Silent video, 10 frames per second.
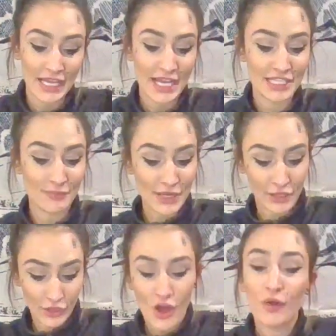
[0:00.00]
It's been a
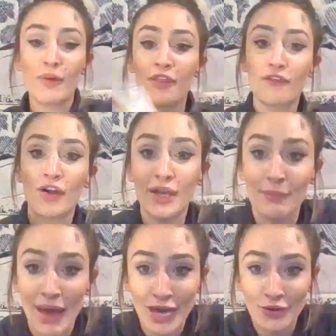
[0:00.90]
long motherfucking
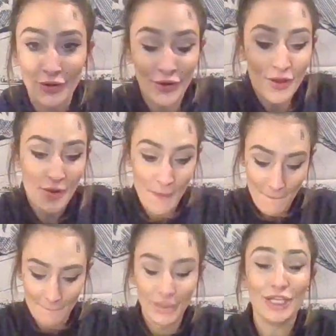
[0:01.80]
battle,
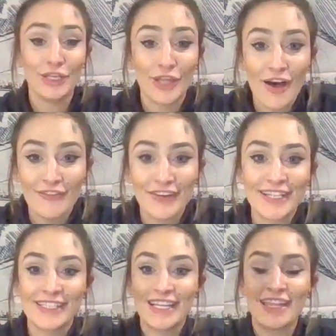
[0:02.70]
but love
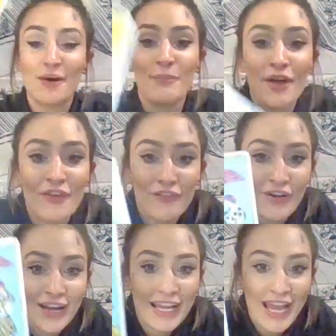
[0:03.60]
is in the
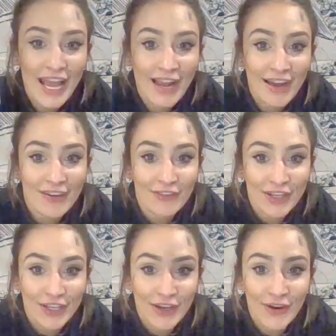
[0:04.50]
motherfucking air for
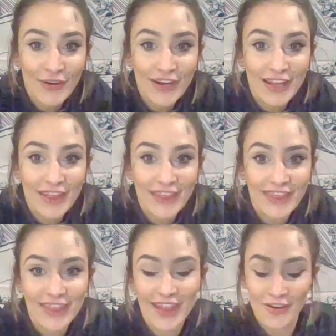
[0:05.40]
you.
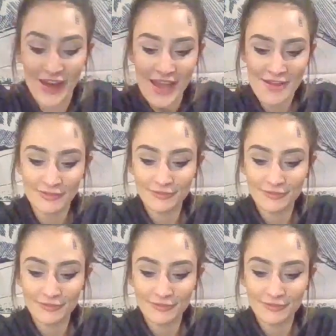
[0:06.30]
Okay?